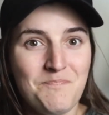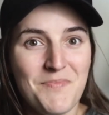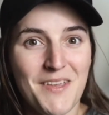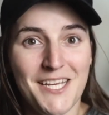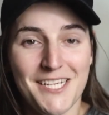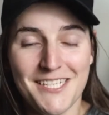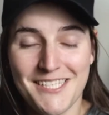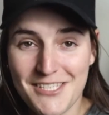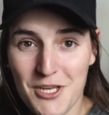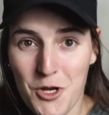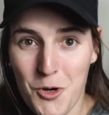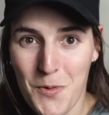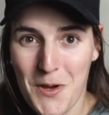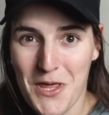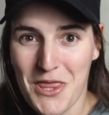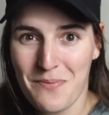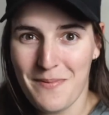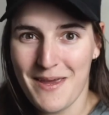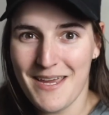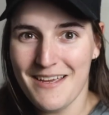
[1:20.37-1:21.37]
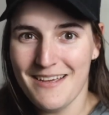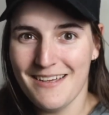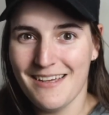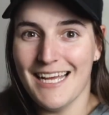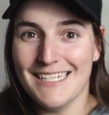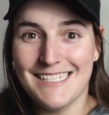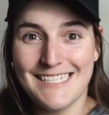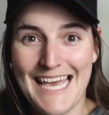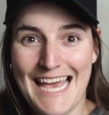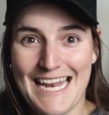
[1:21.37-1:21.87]
Are you still with me?
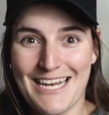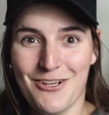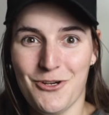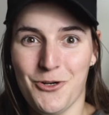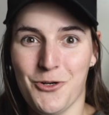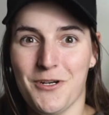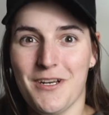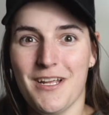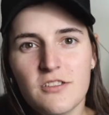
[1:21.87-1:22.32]
It's getting good.